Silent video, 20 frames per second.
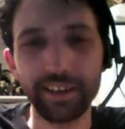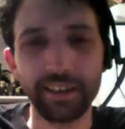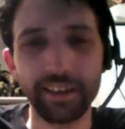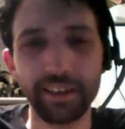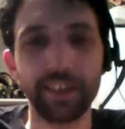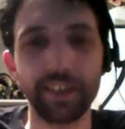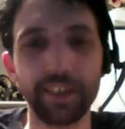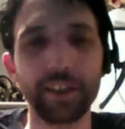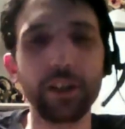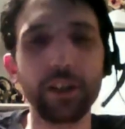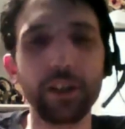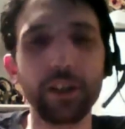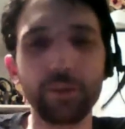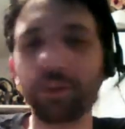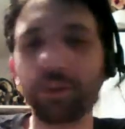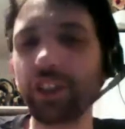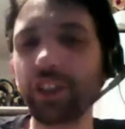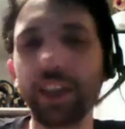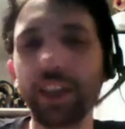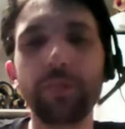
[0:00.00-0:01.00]
The
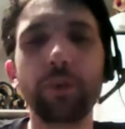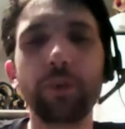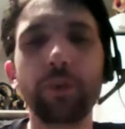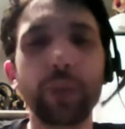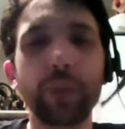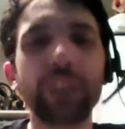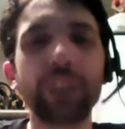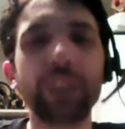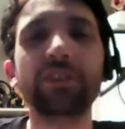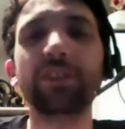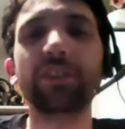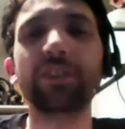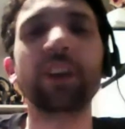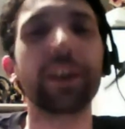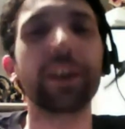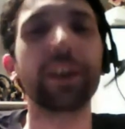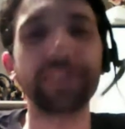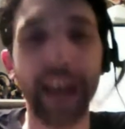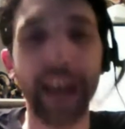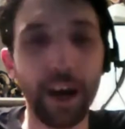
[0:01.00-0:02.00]
year of Luigi
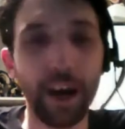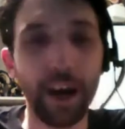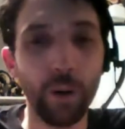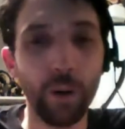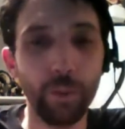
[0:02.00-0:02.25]
starts now.